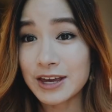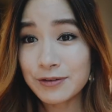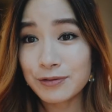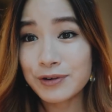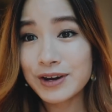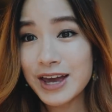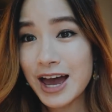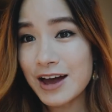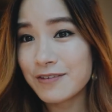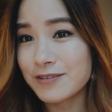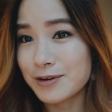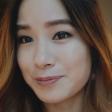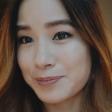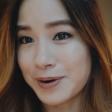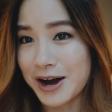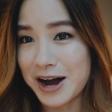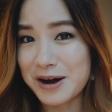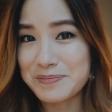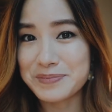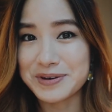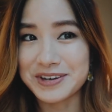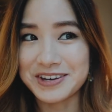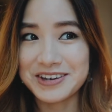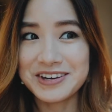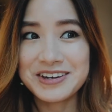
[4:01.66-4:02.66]
if we have a
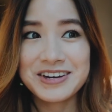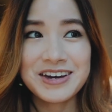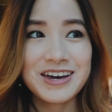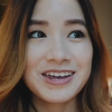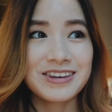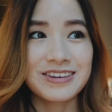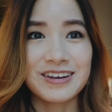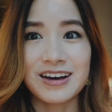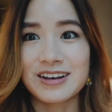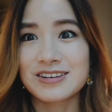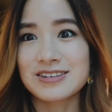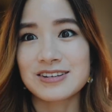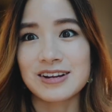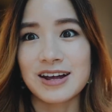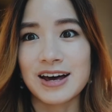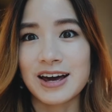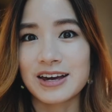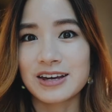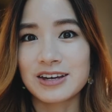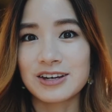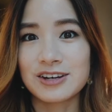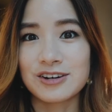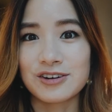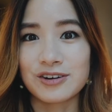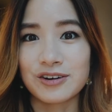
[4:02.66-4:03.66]
puppy that's
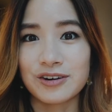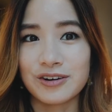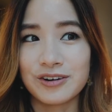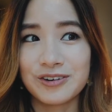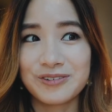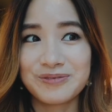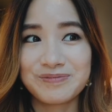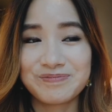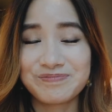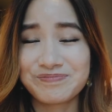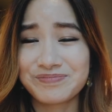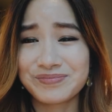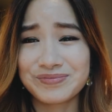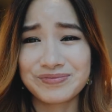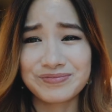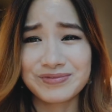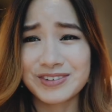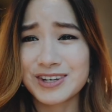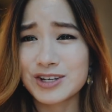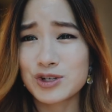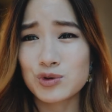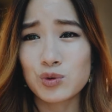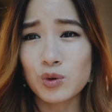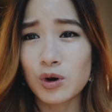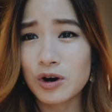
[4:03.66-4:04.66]
like, you know,
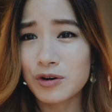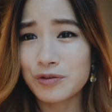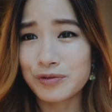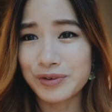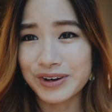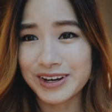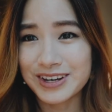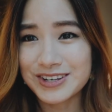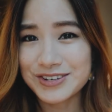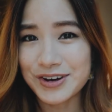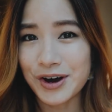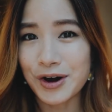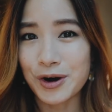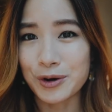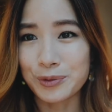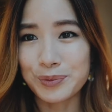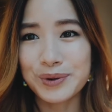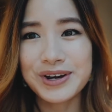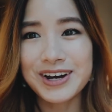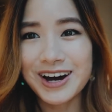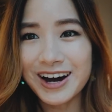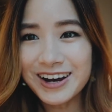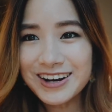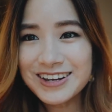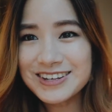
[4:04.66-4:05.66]
12 weeks old, we
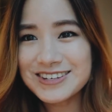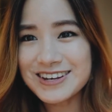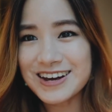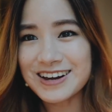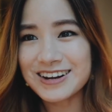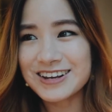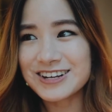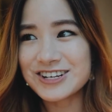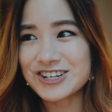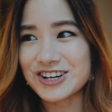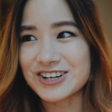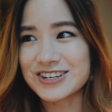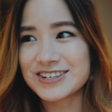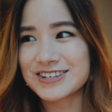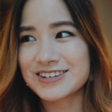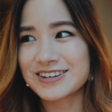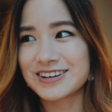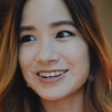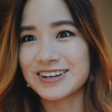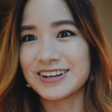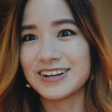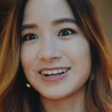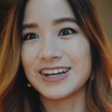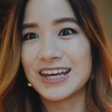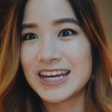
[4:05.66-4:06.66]
can't exactly just
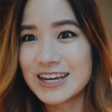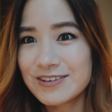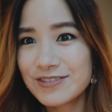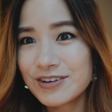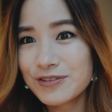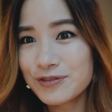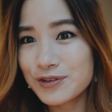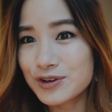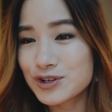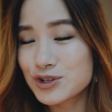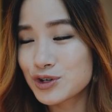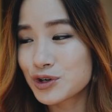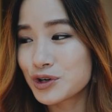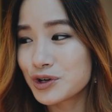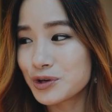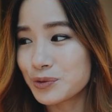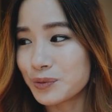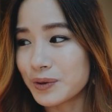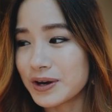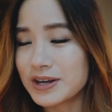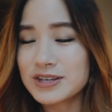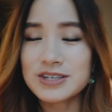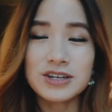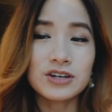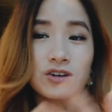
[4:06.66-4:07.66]
leave it for 2
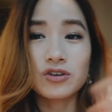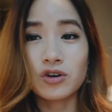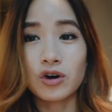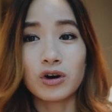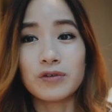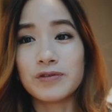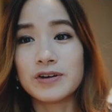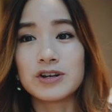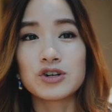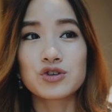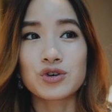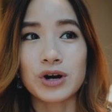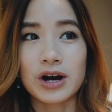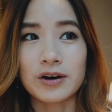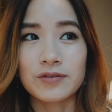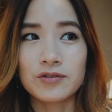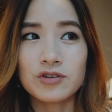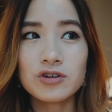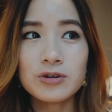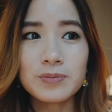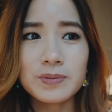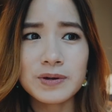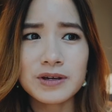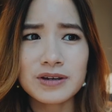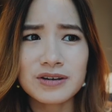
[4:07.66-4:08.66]
weeks and go off and
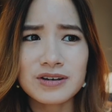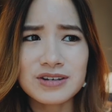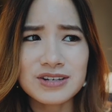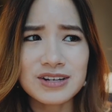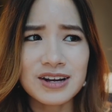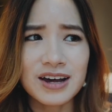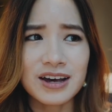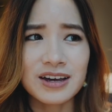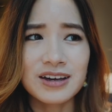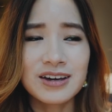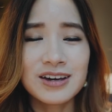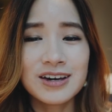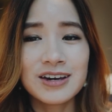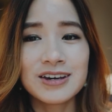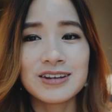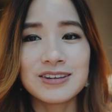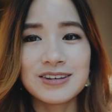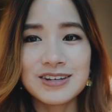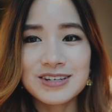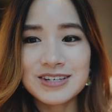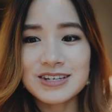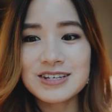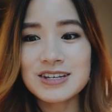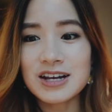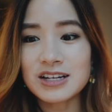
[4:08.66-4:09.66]
travel, because like
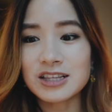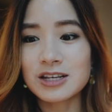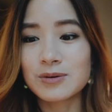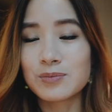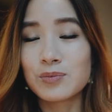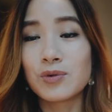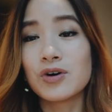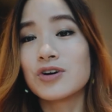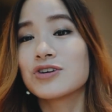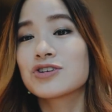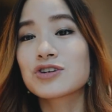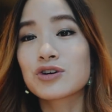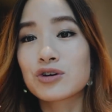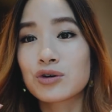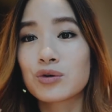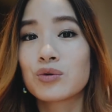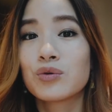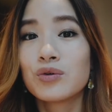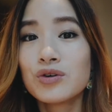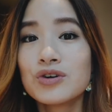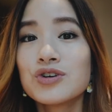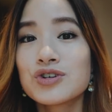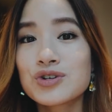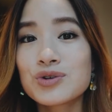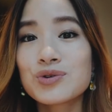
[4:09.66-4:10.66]
this is like the most
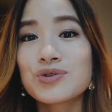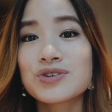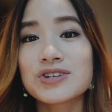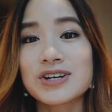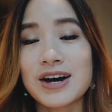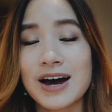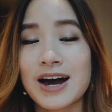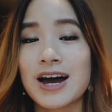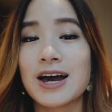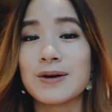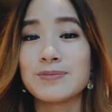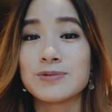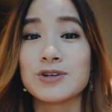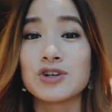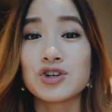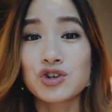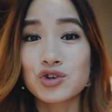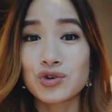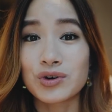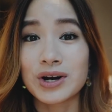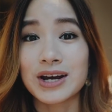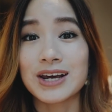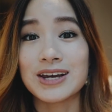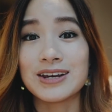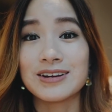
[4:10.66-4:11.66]
crucial time to
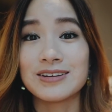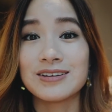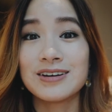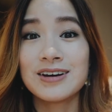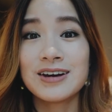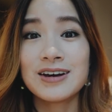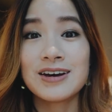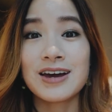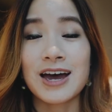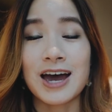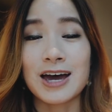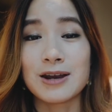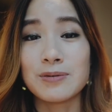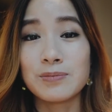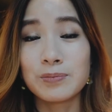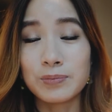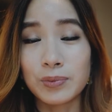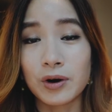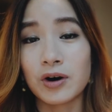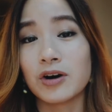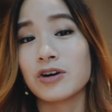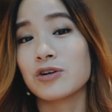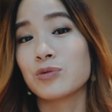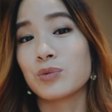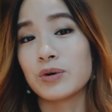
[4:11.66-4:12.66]
train and
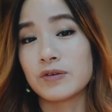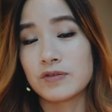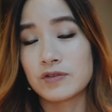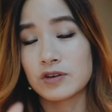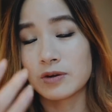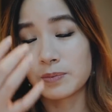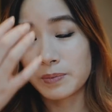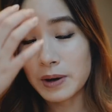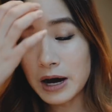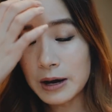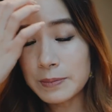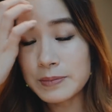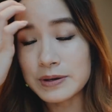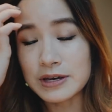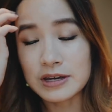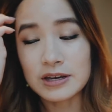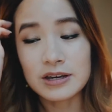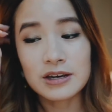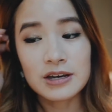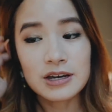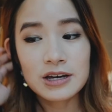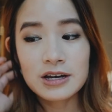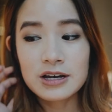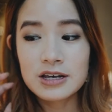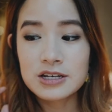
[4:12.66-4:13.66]
bond with the puppy.
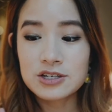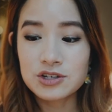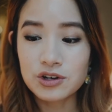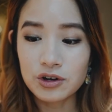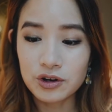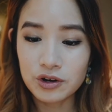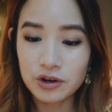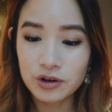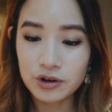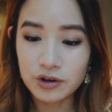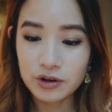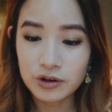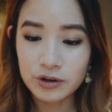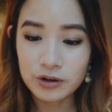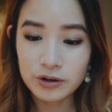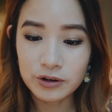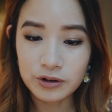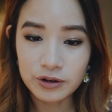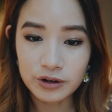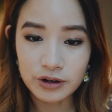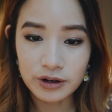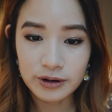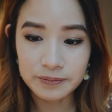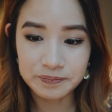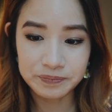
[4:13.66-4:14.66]

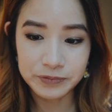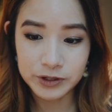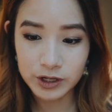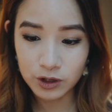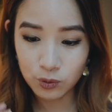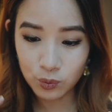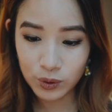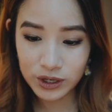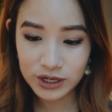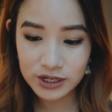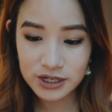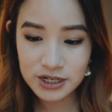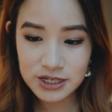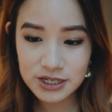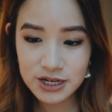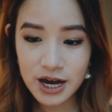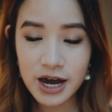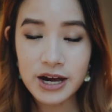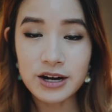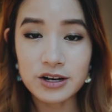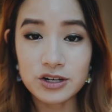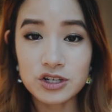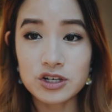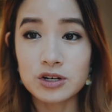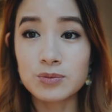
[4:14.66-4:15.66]
So we
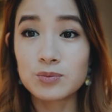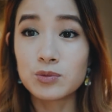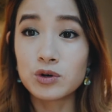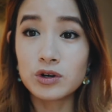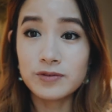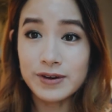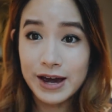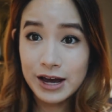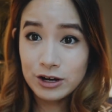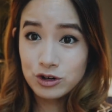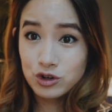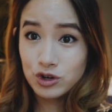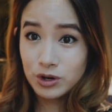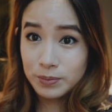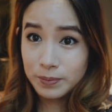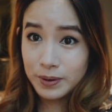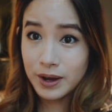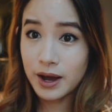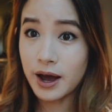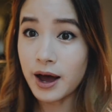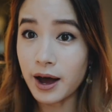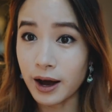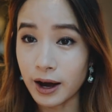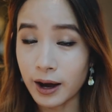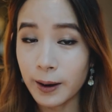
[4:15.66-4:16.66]
decided to move our trip
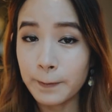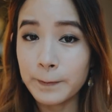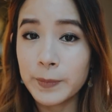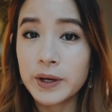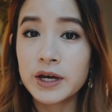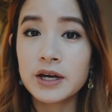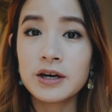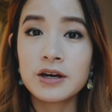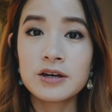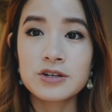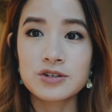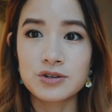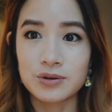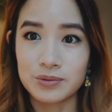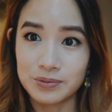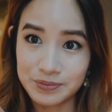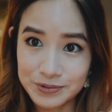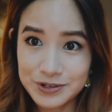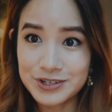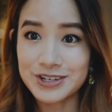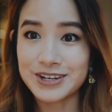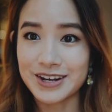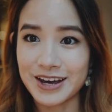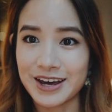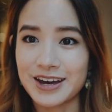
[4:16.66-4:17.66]
up to
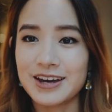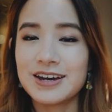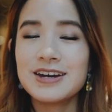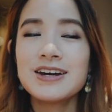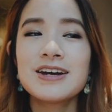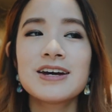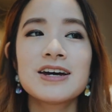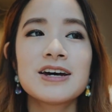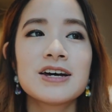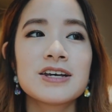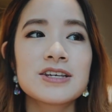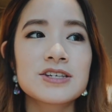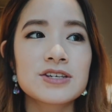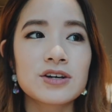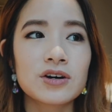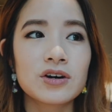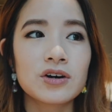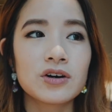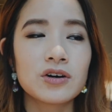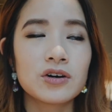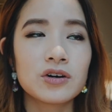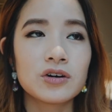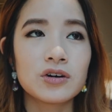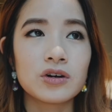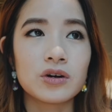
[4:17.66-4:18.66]
today
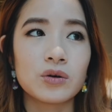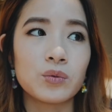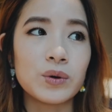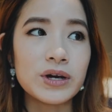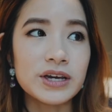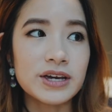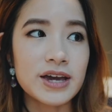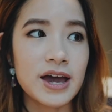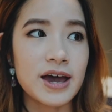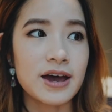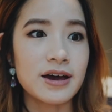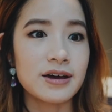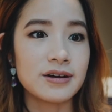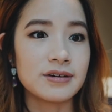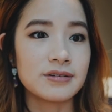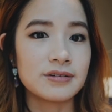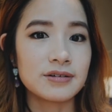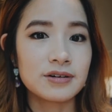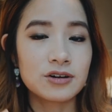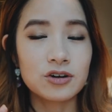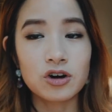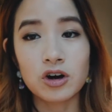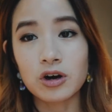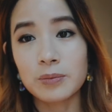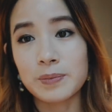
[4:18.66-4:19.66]
so we
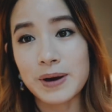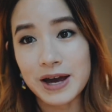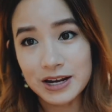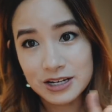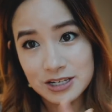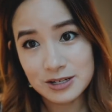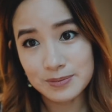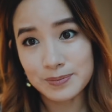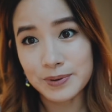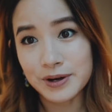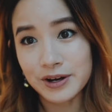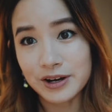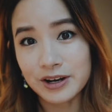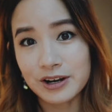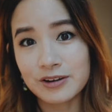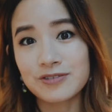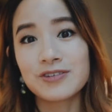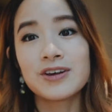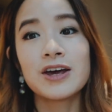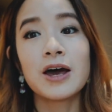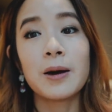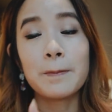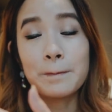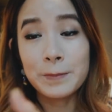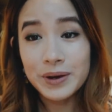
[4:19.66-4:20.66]
can go back to Perth,
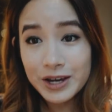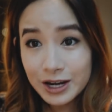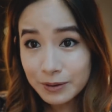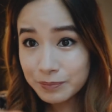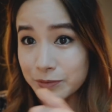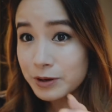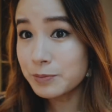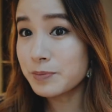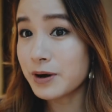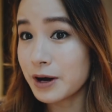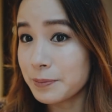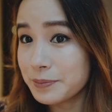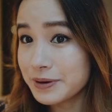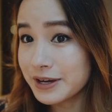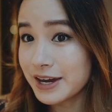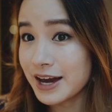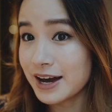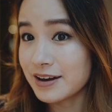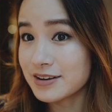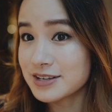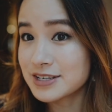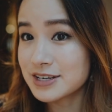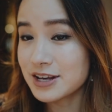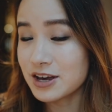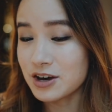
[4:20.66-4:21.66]
pick up the puppy
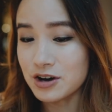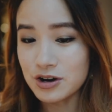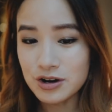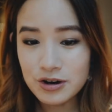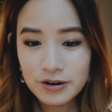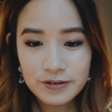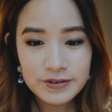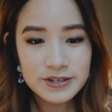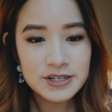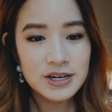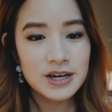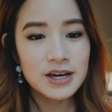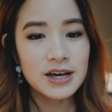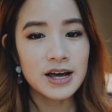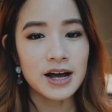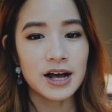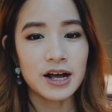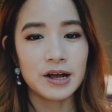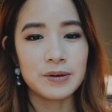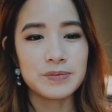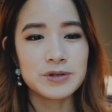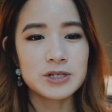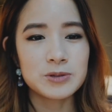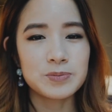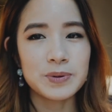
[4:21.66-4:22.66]
ourselves,
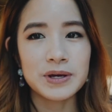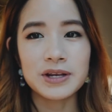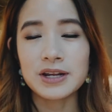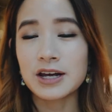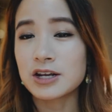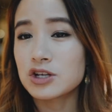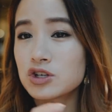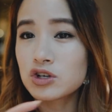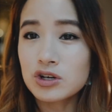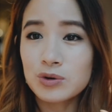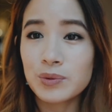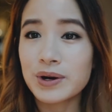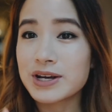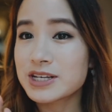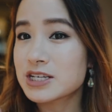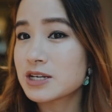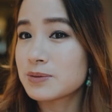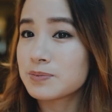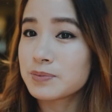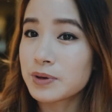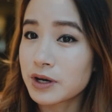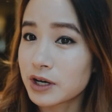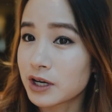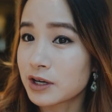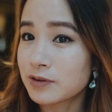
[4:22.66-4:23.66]
spend like 2 weeks
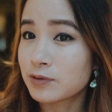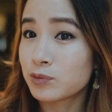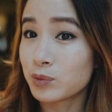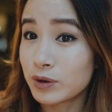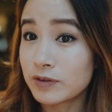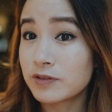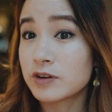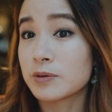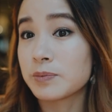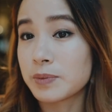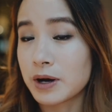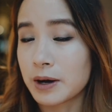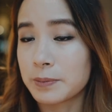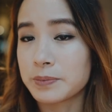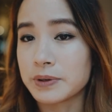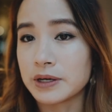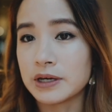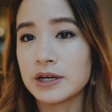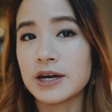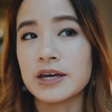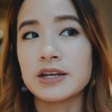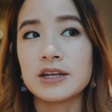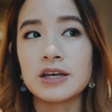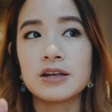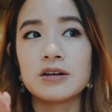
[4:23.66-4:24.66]
in Perth with the
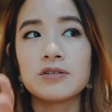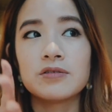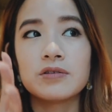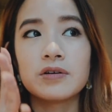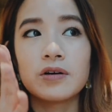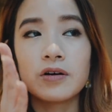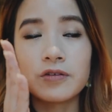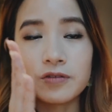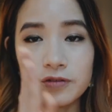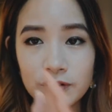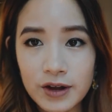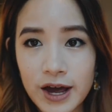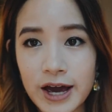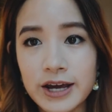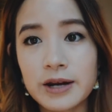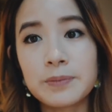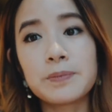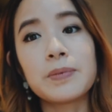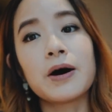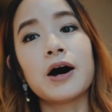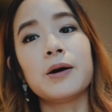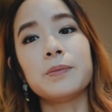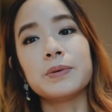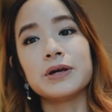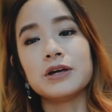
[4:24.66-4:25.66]
puppy, and then fly the
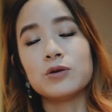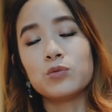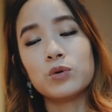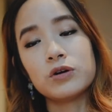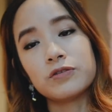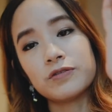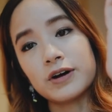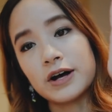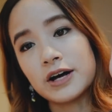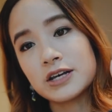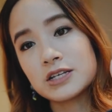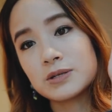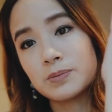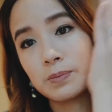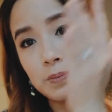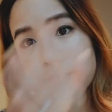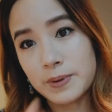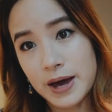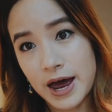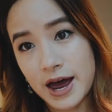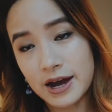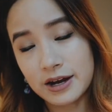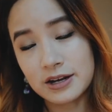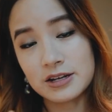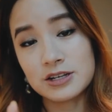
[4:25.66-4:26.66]
puppy with us
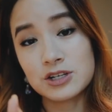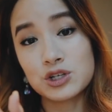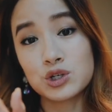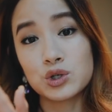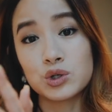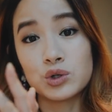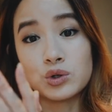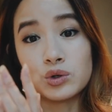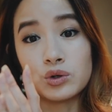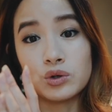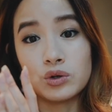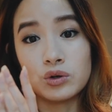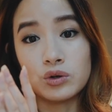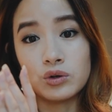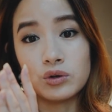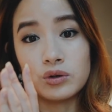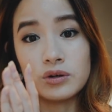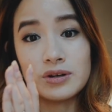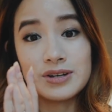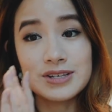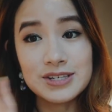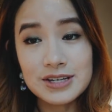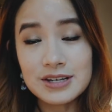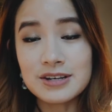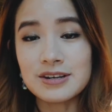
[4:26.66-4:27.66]
back
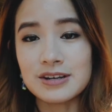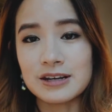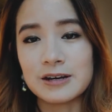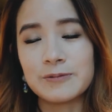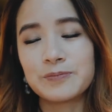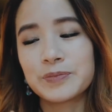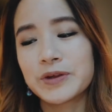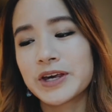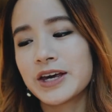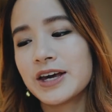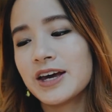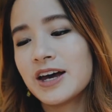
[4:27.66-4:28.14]
to Sydney.